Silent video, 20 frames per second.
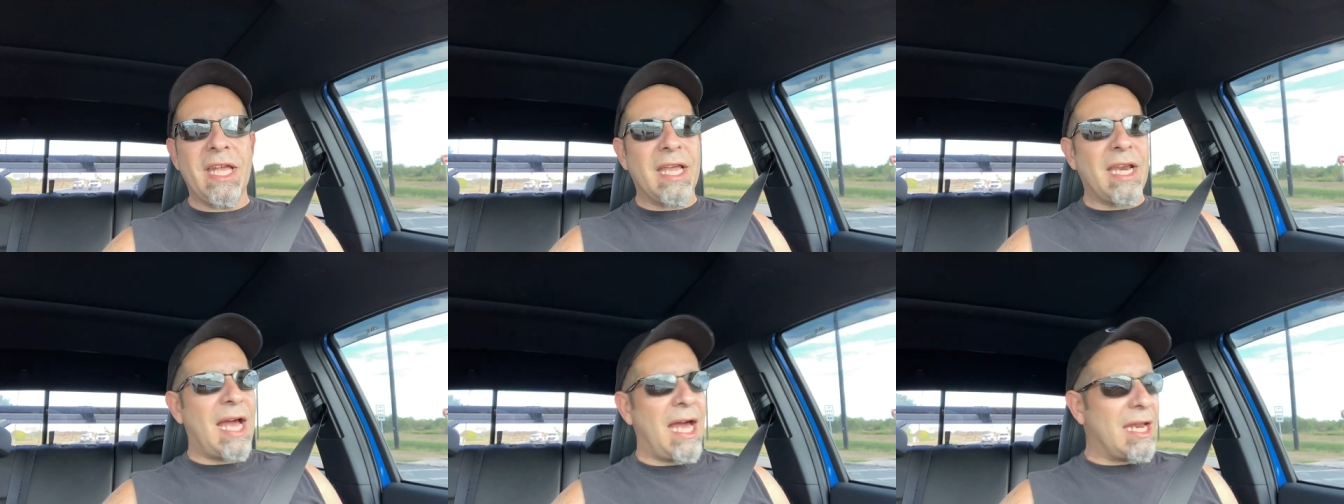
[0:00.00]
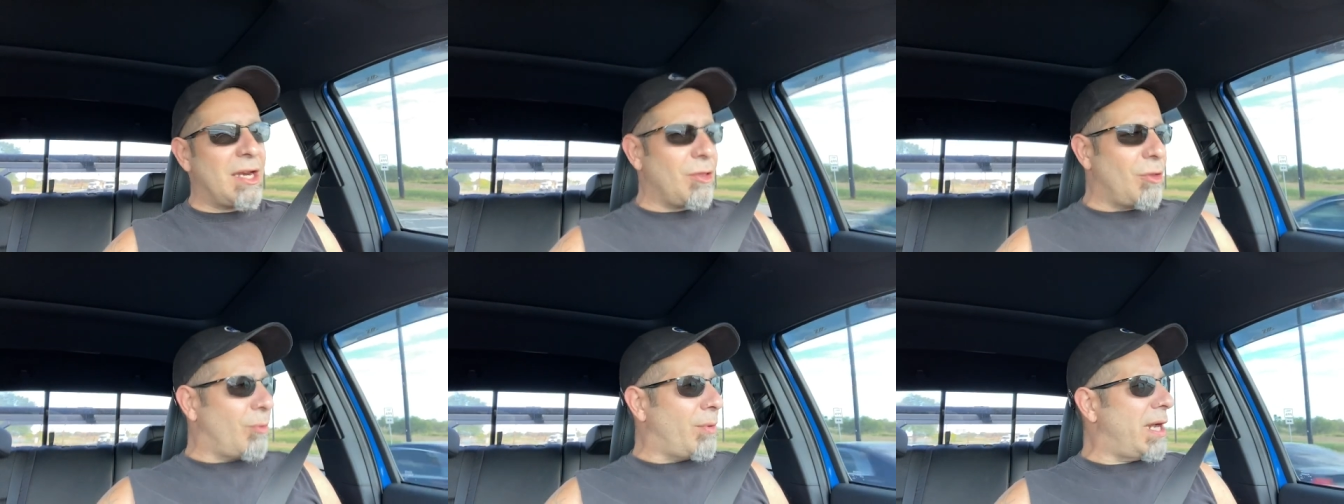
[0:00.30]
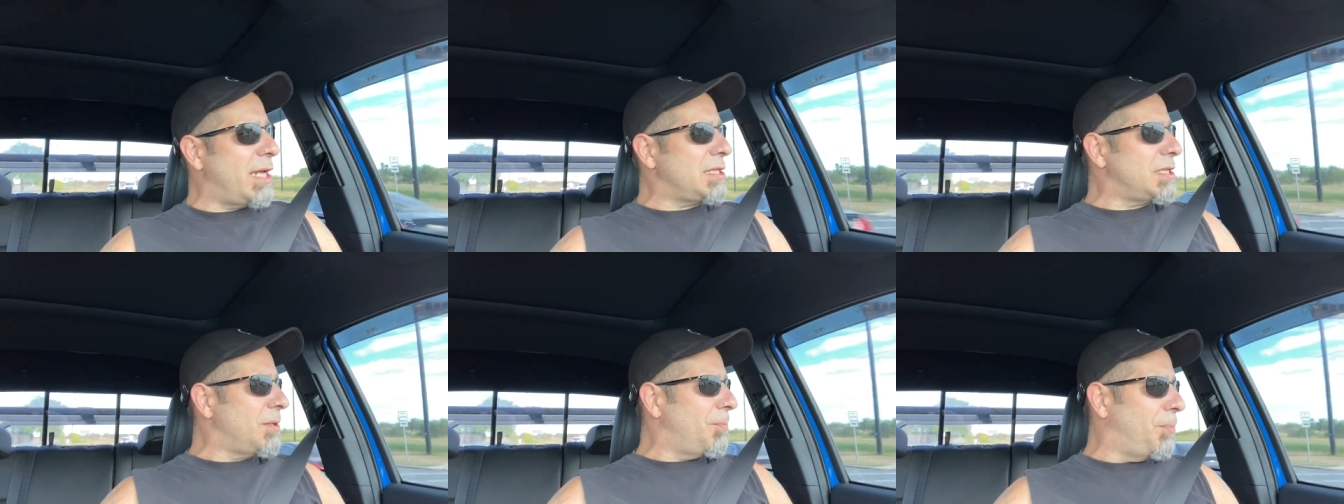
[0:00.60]
it out of the
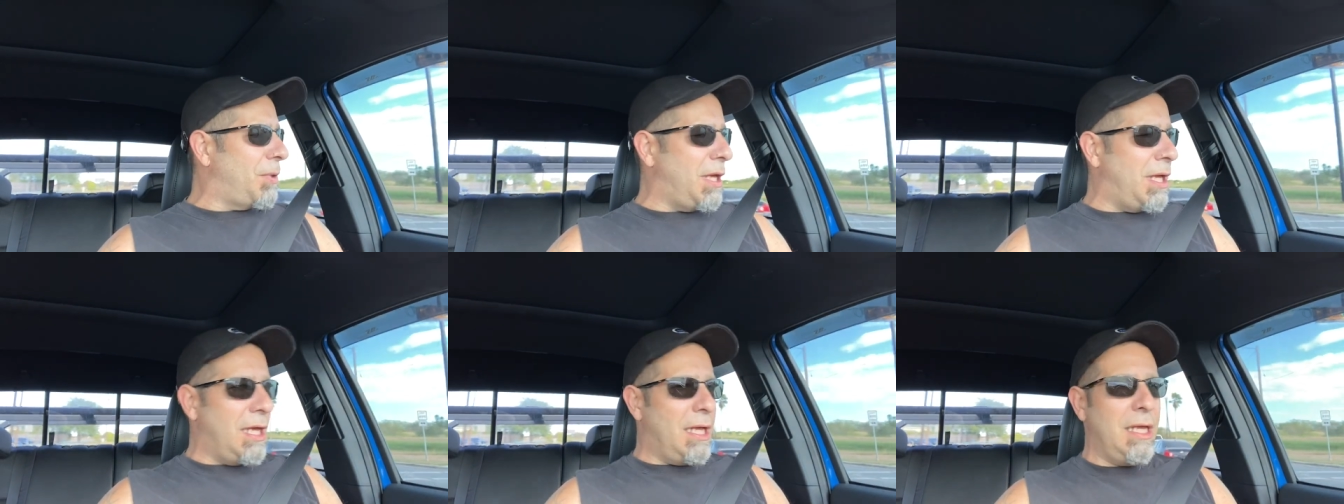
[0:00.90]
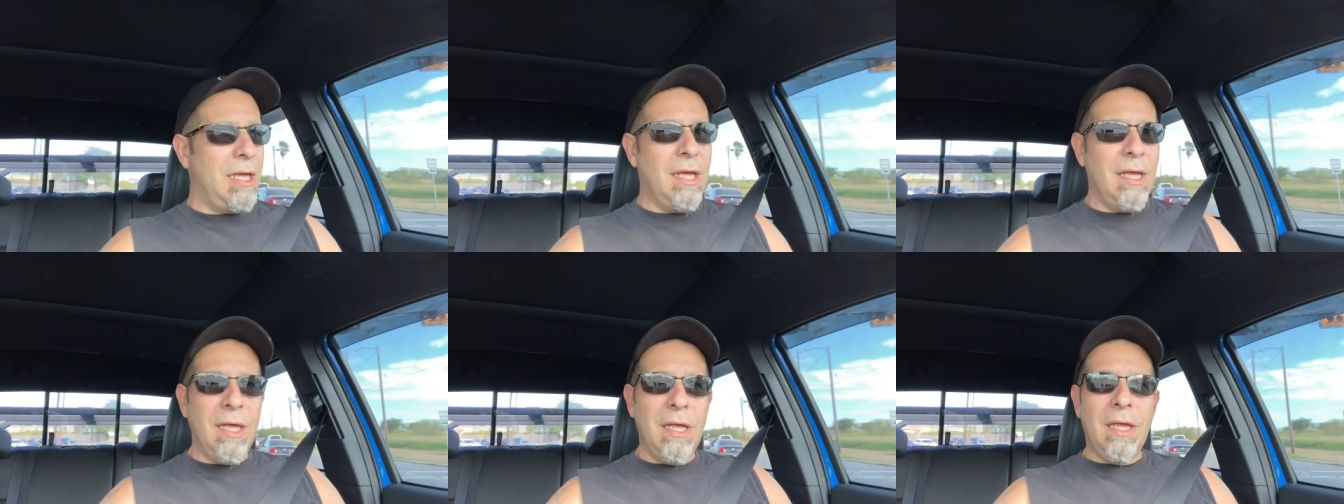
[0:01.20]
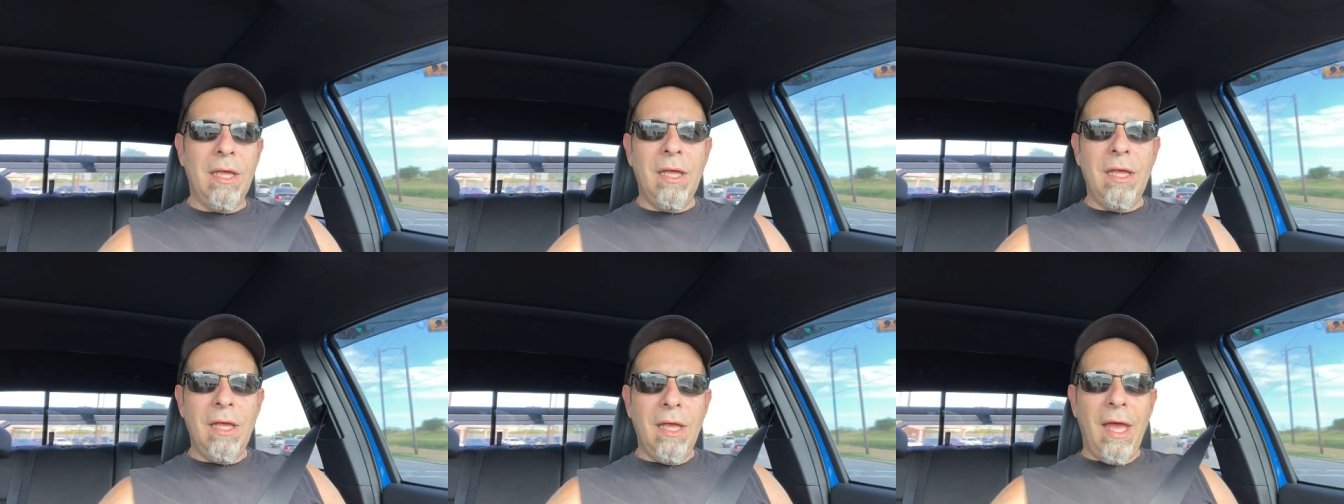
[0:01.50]
recipe,
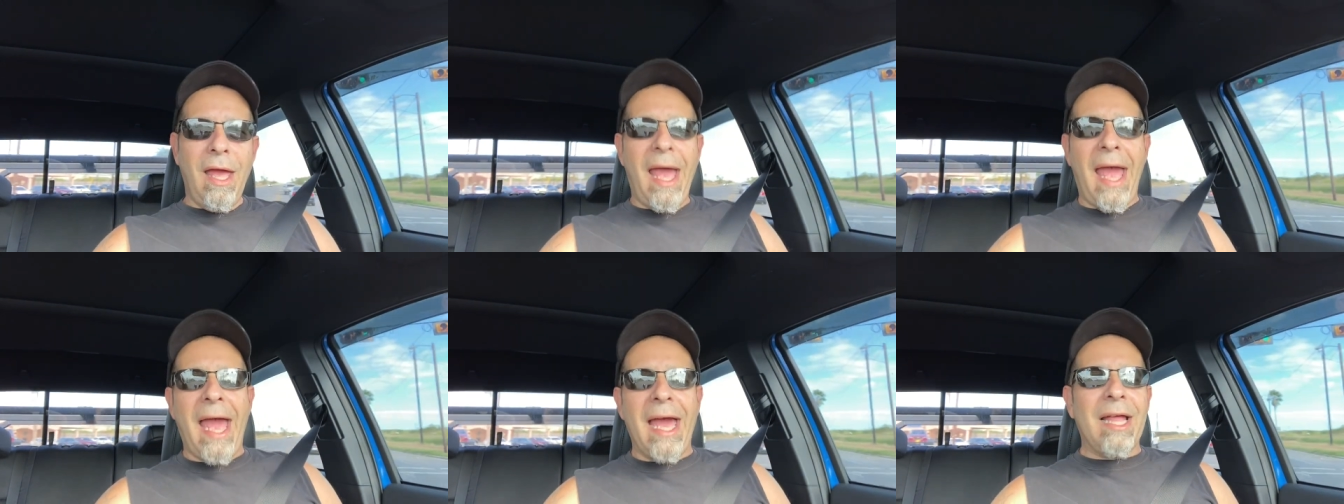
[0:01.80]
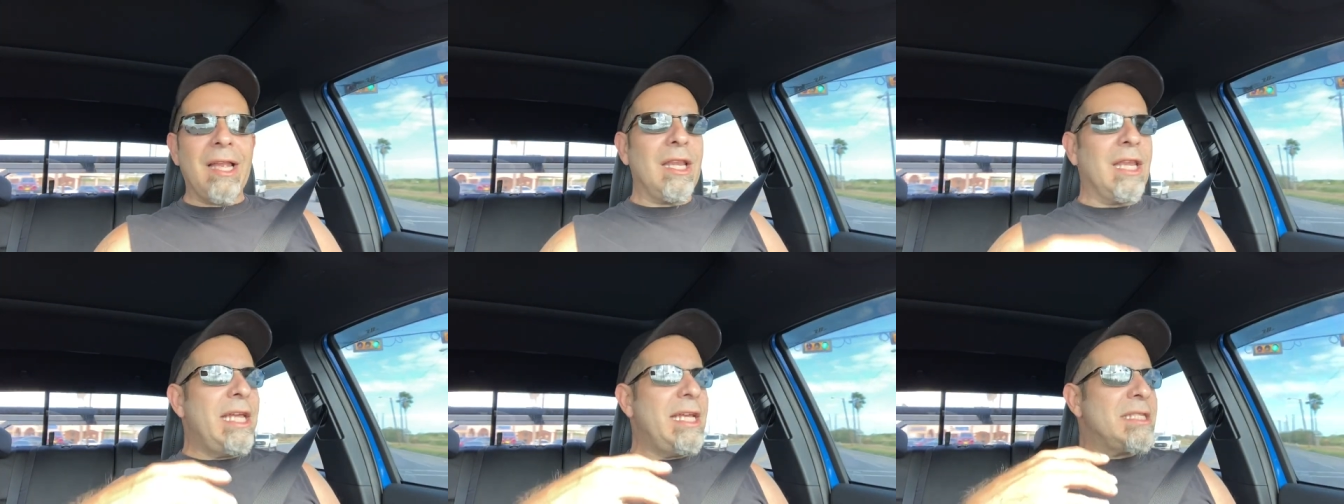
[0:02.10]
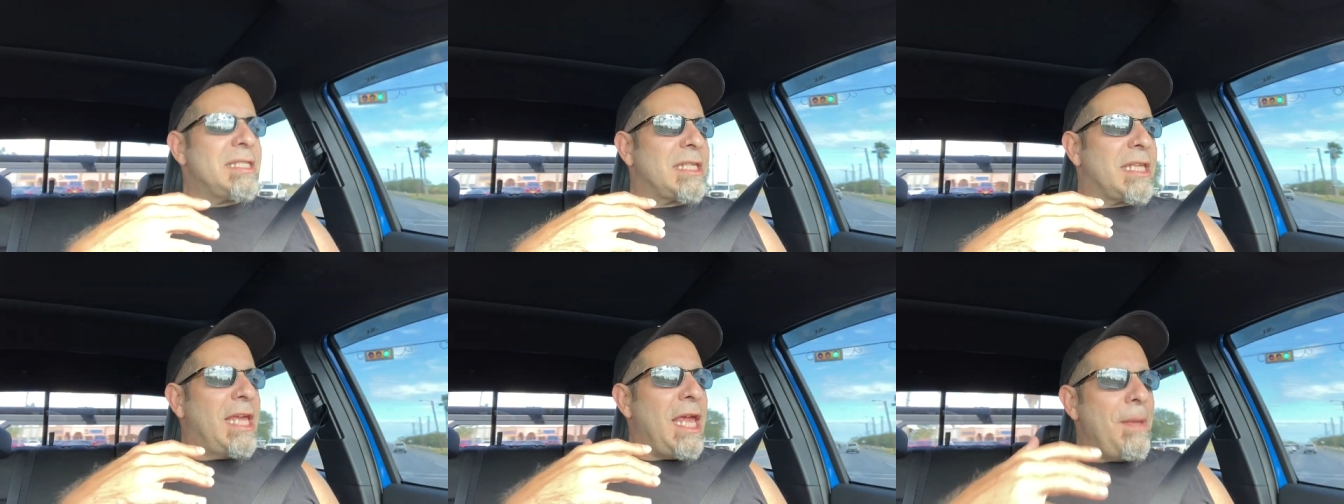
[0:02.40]
at
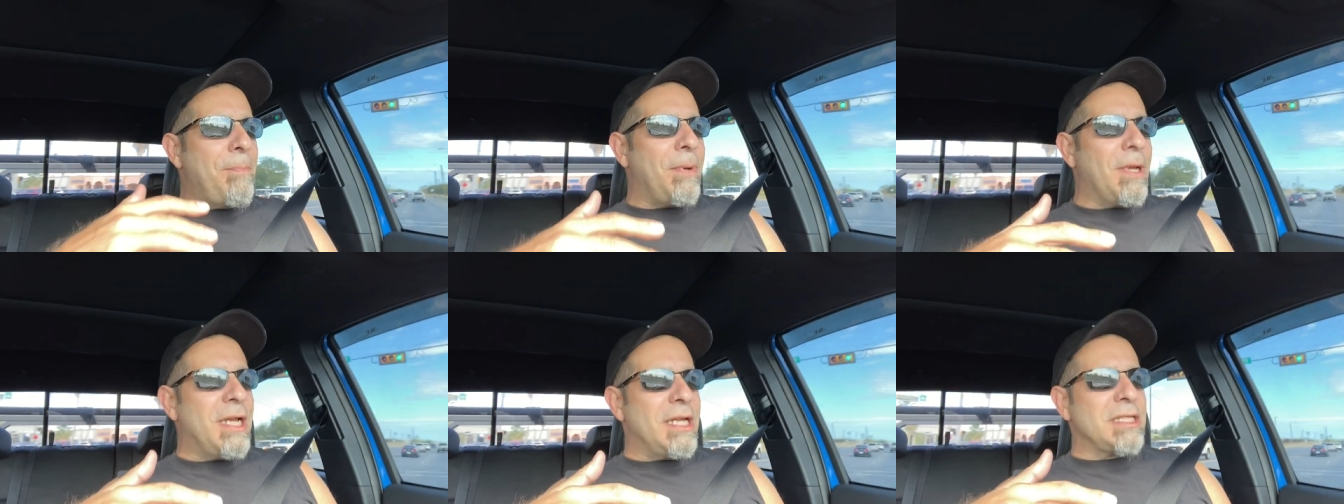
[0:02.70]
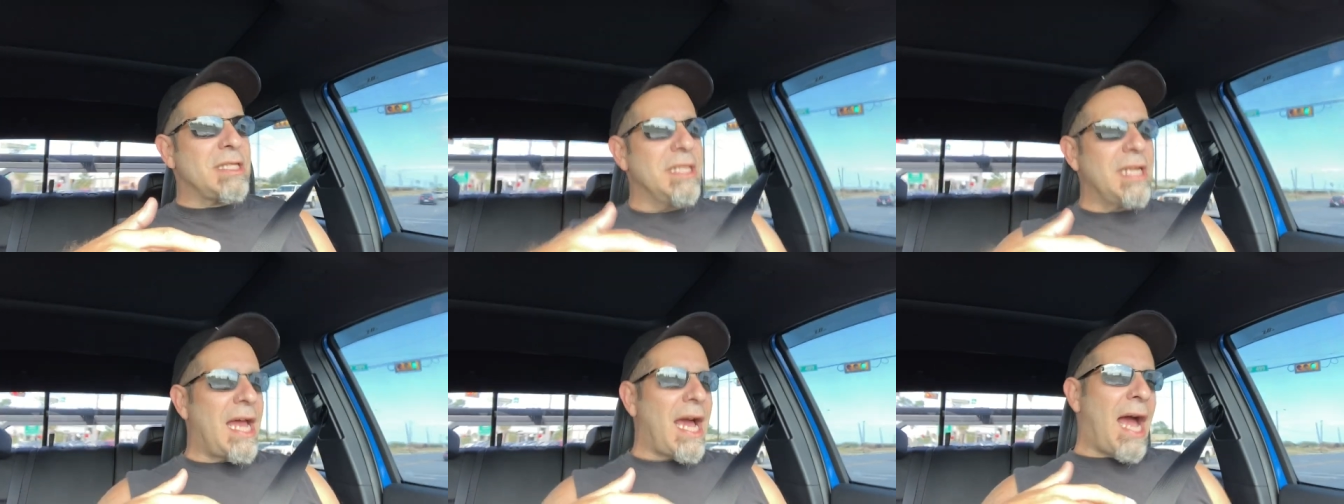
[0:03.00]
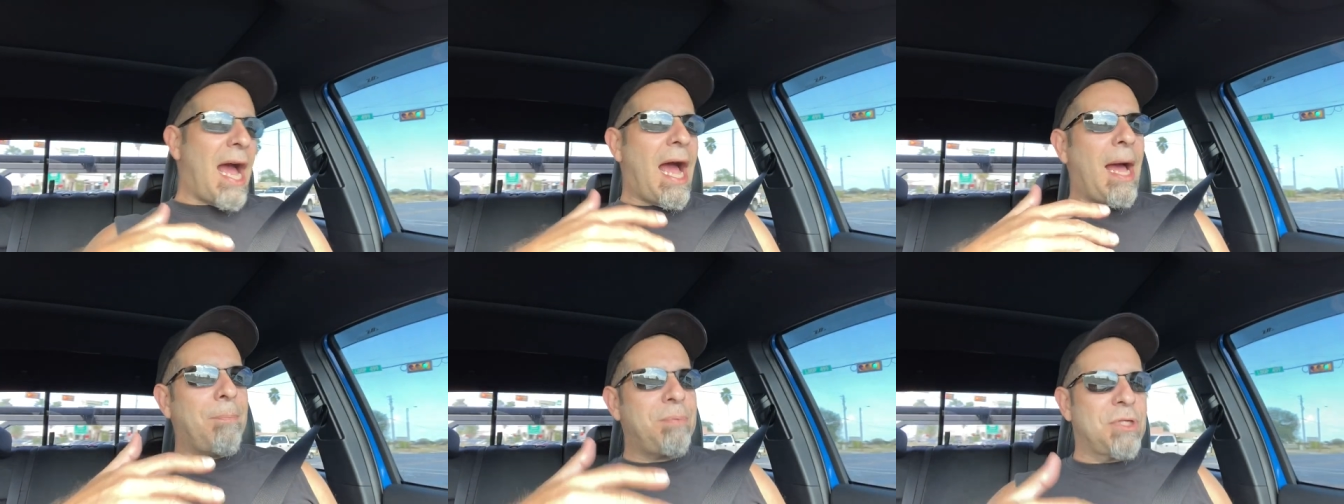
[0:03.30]
least keep it as an
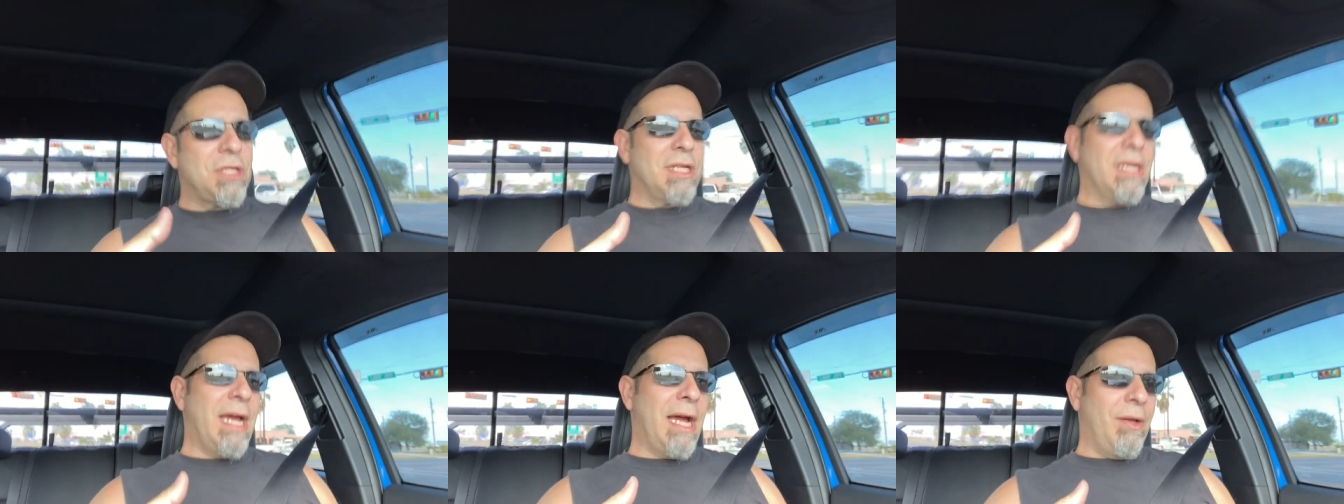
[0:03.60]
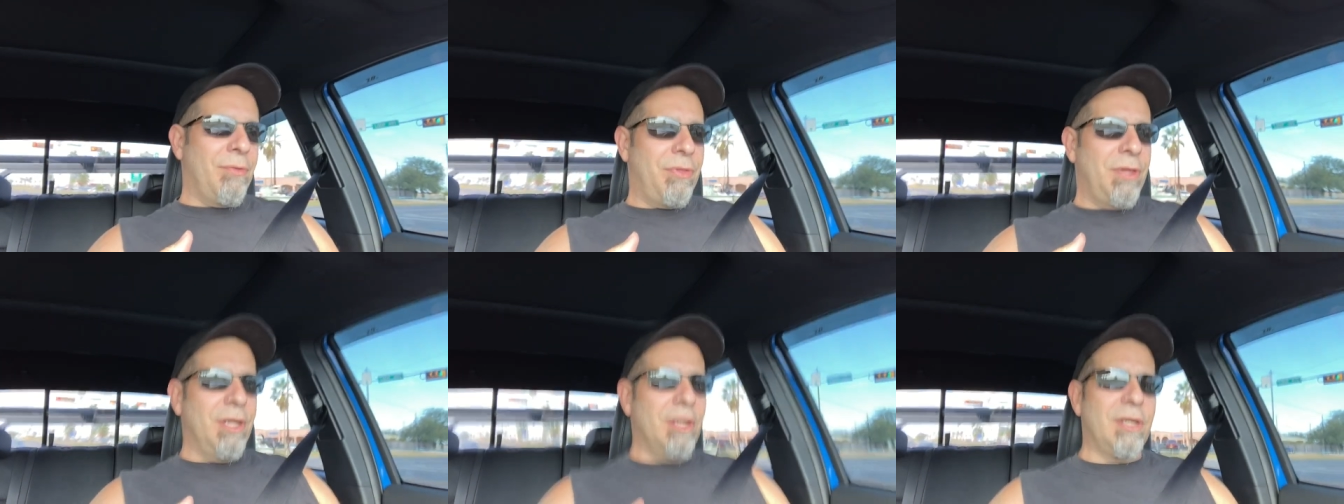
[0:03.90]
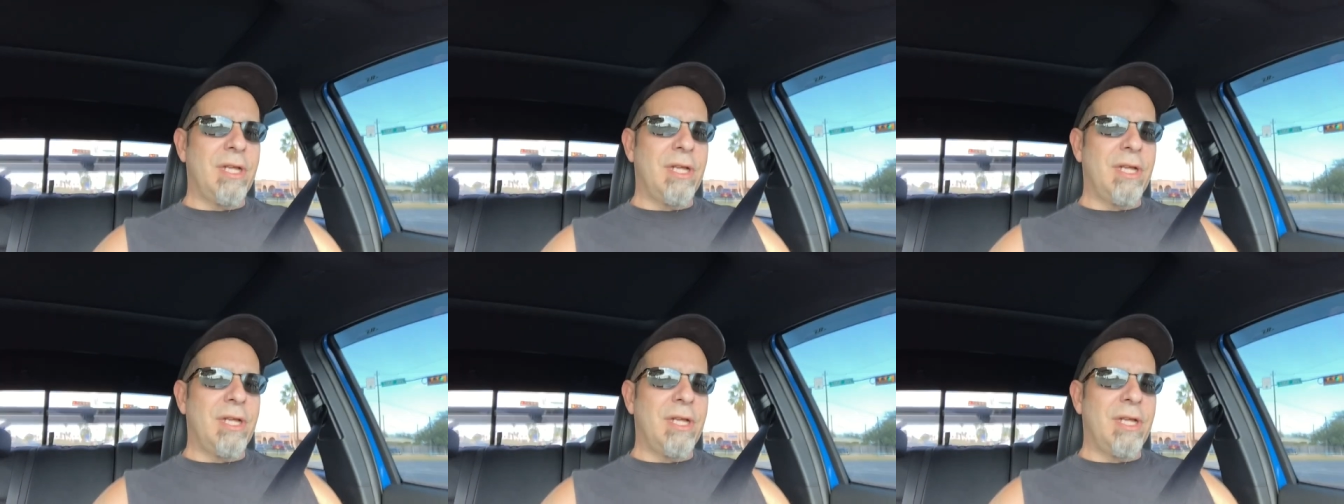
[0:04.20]
option out there.